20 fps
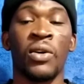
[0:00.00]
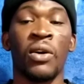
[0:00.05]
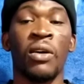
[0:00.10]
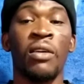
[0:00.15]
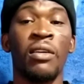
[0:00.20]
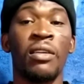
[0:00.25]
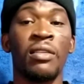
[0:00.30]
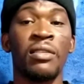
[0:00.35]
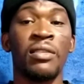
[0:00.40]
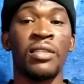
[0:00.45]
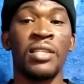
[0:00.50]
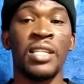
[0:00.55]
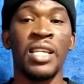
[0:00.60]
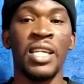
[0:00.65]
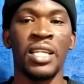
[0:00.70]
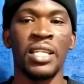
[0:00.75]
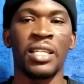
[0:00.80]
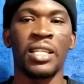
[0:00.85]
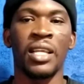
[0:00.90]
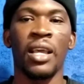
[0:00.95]
So
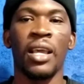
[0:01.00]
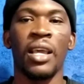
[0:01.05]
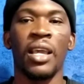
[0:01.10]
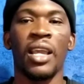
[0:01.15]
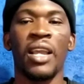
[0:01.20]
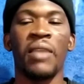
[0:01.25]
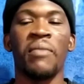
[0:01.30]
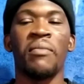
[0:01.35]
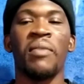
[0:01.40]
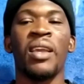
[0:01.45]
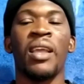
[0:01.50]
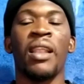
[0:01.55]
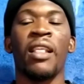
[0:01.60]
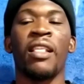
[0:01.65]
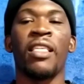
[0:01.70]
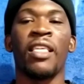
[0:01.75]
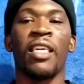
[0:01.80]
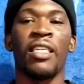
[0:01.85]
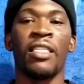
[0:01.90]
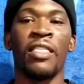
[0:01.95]
this, it means
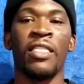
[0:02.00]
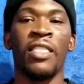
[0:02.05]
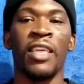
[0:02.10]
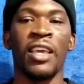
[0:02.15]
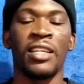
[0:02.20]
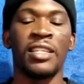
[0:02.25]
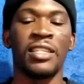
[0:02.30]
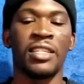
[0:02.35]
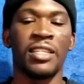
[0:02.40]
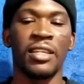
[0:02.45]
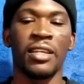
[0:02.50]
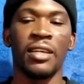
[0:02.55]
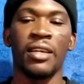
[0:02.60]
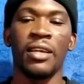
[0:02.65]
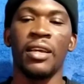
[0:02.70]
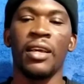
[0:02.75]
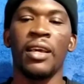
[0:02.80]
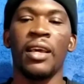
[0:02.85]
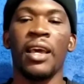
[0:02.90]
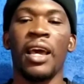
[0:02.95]
this.
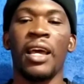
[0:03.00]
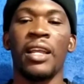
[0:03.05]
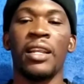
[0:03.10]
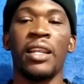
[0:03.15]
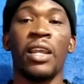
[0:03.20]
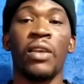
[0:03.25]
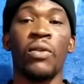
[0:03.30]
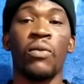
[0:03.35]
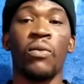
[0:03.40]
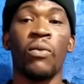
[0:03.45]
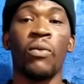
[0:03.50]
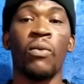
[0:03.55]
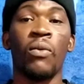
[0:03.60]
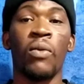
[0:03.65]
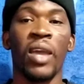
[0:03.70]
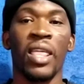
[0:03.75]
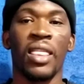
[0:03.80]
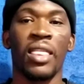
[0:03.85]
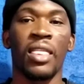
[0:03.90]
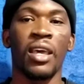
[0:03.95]
And then
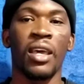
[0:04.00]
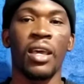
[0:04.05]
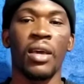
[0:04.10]
with